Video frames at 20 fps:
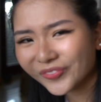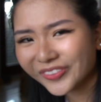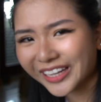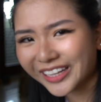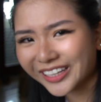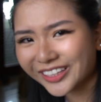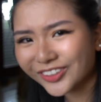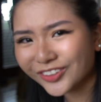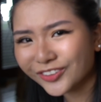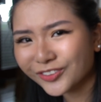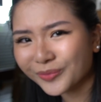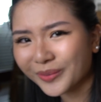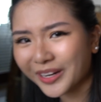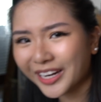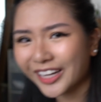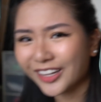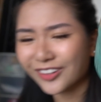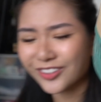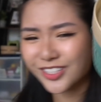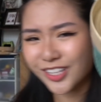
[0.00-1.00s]
Thank you for my
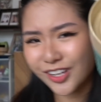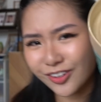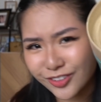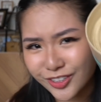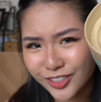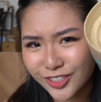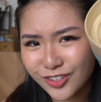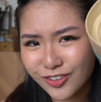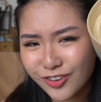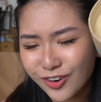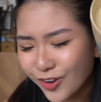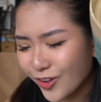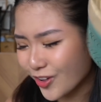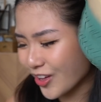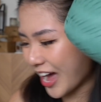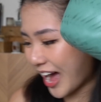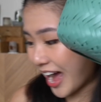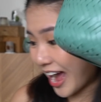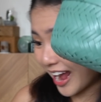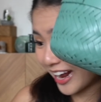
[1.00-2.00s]
lack of
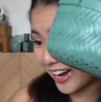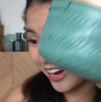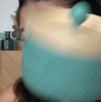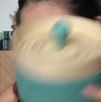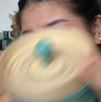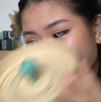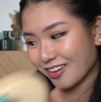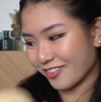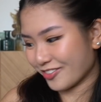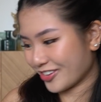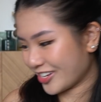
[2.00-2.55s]
self-control. I love